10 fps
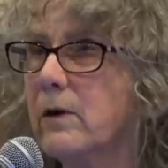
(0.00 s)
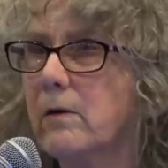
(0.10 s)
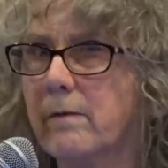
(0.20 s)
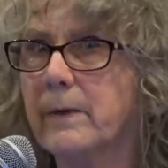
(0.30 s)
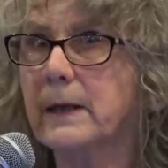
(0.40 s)

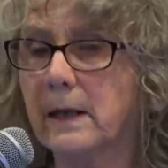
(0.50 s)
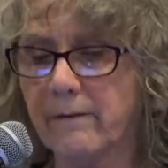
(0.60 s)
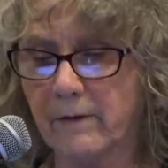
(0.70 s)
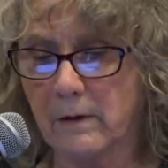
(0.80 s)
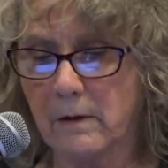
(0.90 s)
you have been
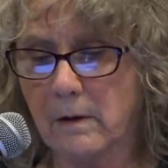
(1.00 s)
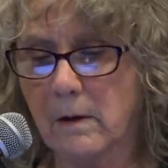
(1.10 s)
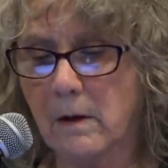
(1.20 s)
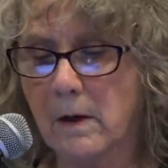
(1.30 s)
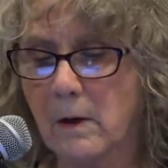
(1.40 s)
given,
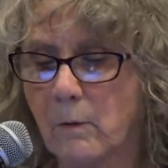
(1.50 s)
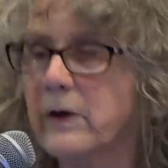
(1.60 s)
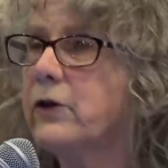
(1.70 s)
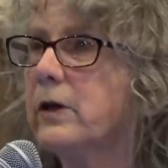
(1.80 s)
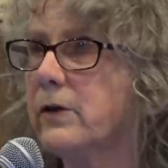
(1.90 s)

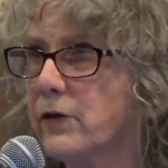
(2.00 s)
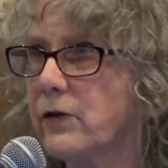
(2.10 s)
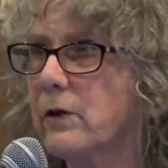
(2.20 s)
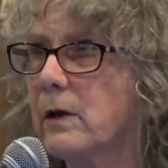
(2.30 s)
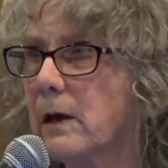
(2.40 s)
which
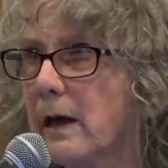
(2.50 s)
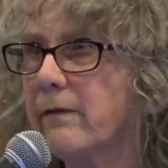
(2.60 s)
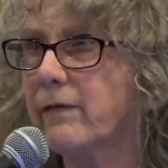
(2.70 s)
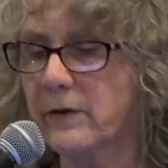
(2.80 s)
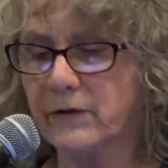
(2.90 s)
is
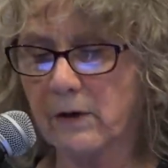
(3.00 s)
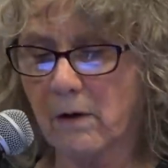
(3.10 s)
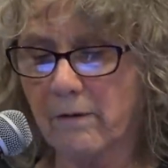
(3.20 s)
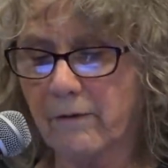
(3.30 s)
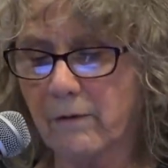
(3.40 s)
life
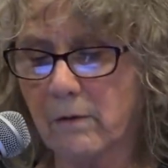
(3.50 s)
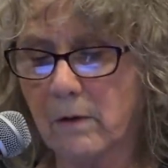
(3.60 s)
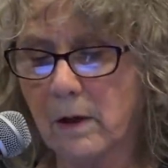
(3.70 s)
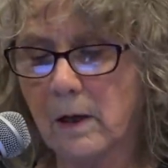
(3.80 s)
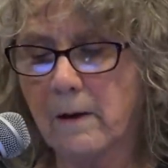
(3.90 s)
itself.
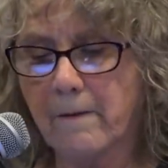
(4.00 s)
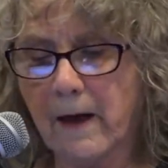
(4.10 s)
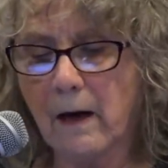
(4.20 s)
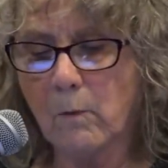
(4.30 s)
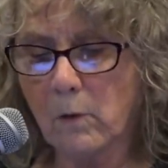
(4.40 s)

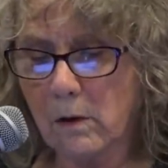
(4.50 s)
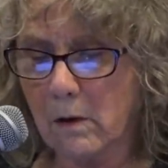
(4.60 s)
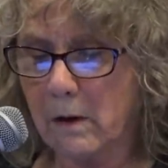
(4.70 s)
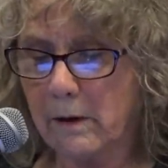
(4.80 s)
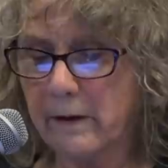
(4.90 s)
That
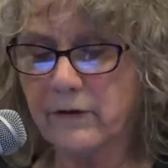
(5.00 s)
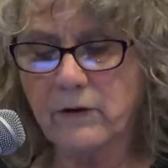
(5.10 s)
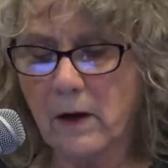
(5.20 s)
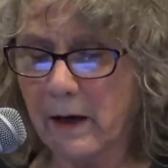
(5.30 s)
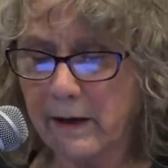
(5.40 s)
work is
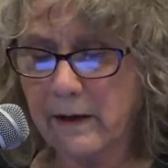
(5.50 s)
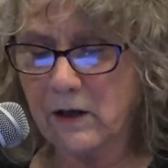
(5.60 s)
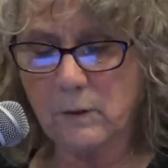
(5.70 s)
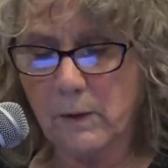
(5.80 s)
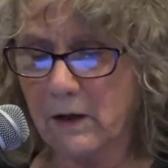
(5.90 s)
not an
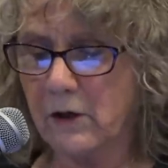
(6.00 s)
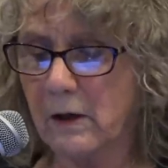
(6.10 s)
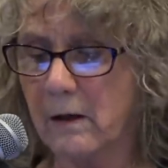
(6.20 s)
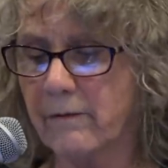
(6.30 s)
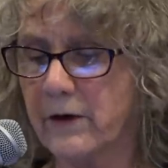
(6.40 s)

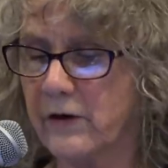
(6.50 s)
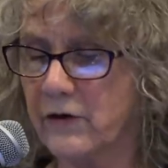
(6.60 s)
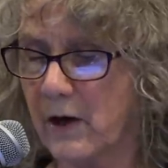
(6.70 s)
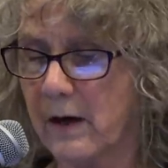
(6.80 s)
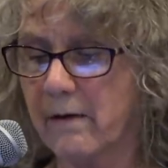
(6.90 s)
expression of the
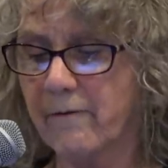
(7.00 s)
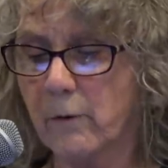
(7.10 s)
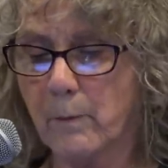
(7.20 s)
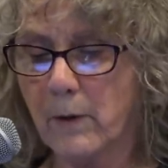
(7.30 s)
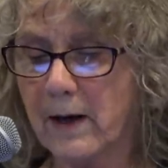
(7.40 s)
desire
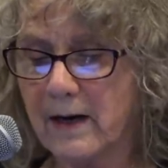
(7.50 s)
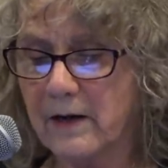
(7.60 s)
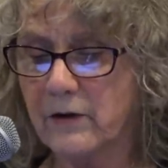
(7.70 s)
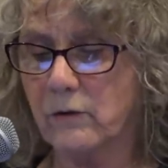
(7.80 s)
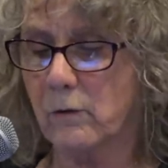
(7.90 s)
for
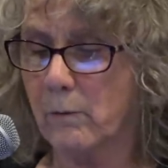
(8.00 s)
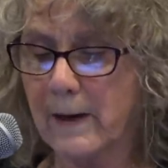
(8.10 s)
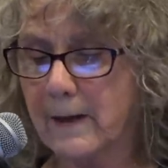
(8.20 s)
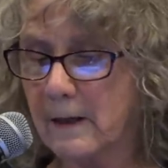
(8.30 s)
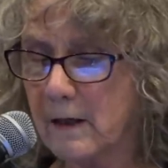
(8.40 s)
praise or
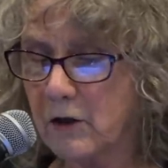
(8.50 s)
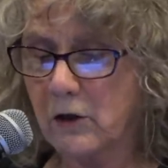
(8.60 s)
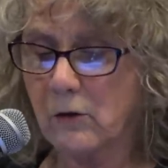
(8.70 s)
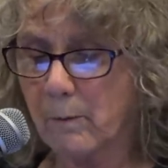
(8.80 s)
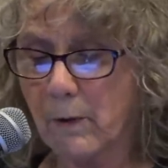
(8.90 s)

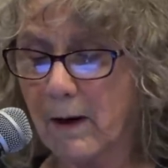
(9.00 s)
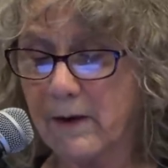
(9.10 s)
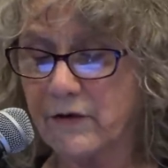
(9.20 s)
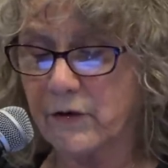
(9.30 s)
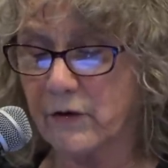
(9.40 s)
recognition or
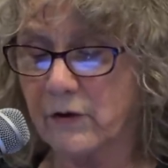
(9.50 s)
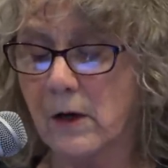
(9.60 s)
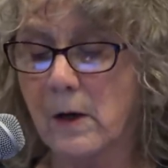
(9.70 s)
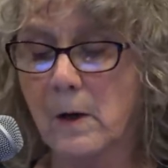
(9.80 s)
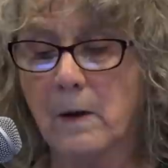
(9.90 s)
prizes,
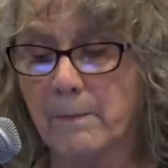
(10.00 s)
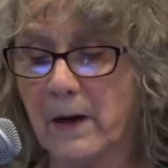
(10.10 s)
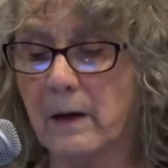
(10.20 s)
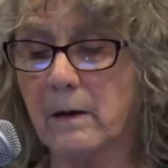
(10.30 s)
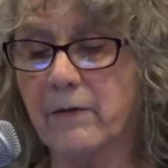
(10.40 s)

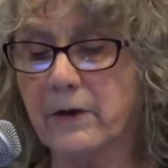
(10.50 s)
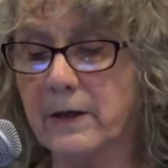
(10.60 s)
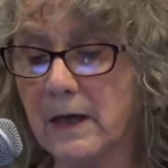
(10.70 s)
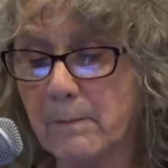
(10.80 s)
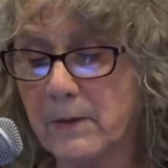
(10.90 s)
but the
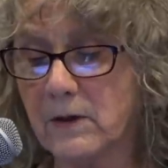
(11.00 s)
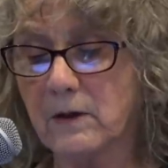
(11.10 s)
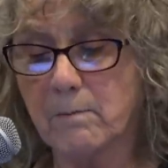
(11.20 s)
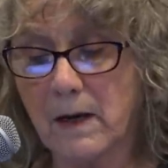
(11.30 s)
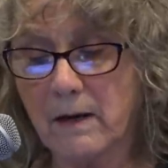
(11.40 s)

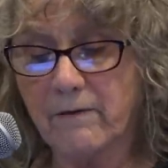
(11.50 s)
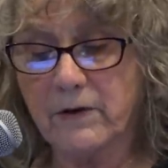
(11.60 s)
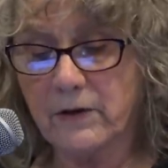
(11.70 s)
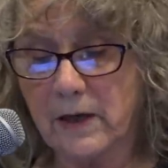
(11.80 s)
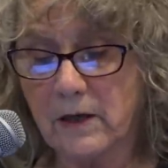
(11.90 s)
deepest
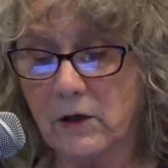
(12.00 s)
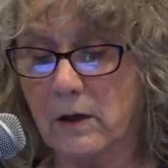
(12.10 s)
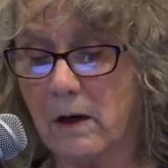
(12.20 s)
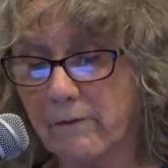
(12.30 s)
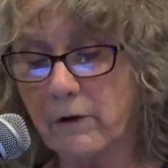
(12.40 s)

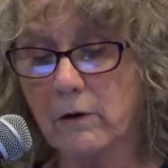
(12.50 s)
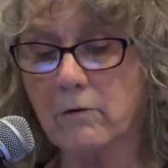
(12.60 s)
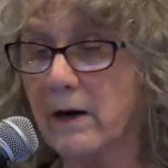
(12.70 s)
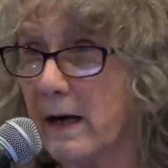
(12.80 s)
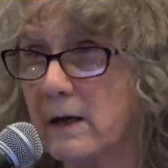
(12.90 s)
manifestation of your
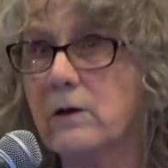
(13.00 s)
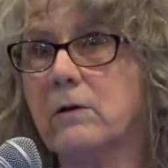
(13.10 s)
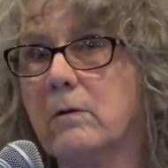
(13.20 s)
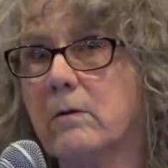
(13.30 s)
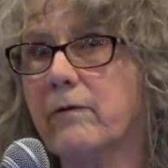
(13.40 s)

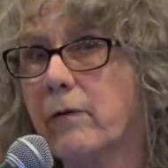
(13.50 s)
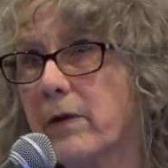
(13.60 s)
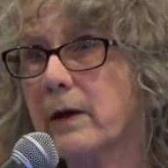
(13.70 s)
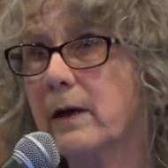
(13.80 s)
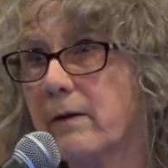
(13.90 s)
gratitude for
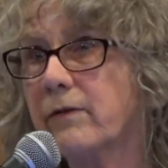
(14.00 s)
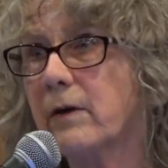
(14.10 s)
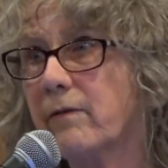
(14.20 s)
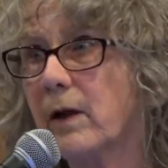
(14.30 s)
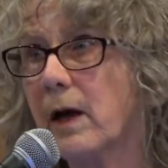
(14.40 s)
the gift of